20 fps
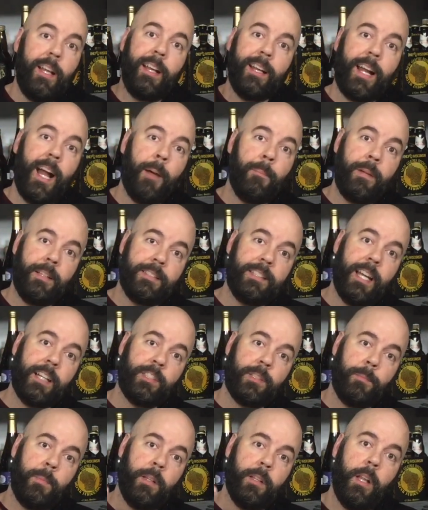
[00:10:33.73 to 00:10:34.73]
Comment
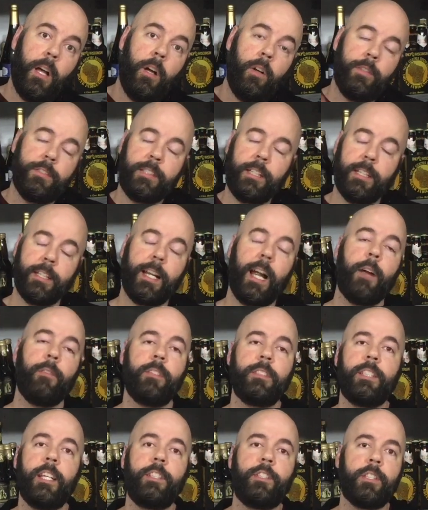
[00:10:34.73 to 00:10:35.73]
section below. Let's get a
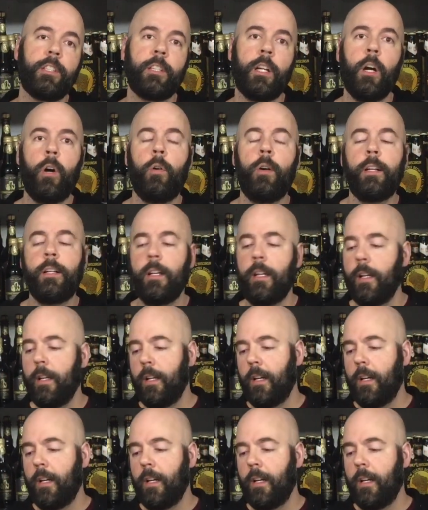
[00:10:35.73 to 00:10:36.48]
conversation going.